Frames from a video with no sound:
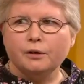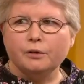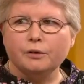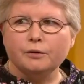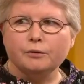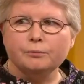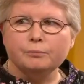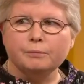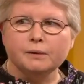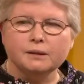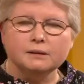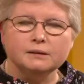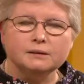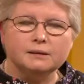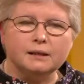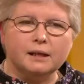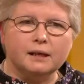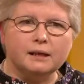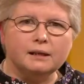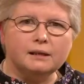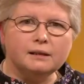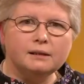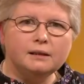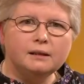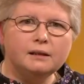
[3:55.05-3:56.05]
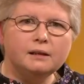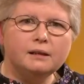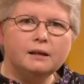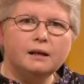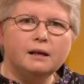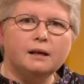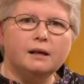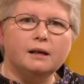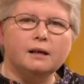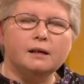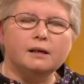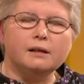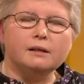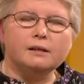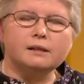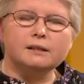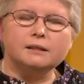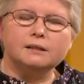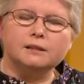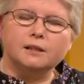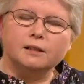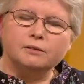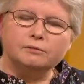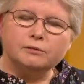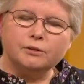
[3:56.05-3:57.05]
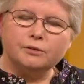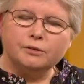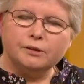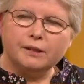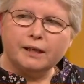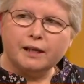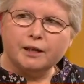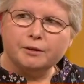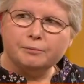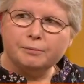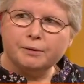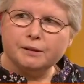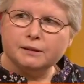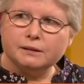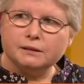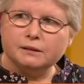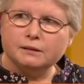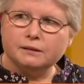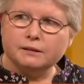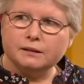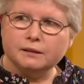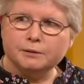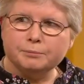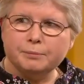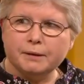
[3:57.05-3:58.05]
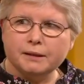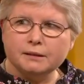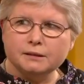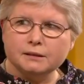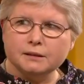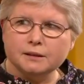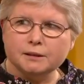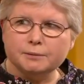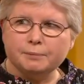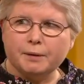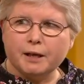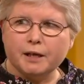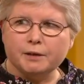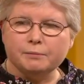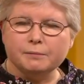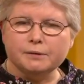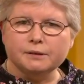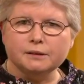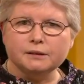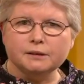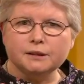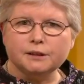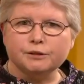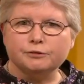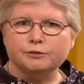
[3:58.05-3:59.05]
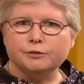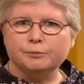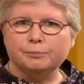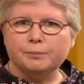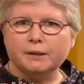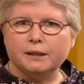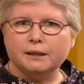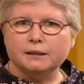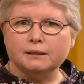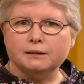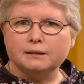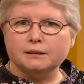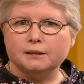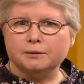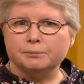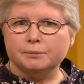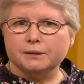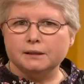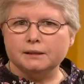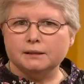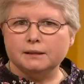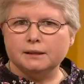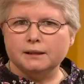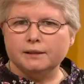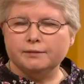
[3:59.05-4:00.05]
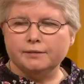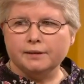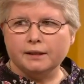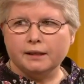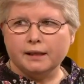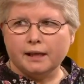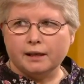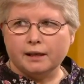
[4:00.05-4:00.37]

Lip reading: On Monday, they start rolling out personal independence payment to replace disability living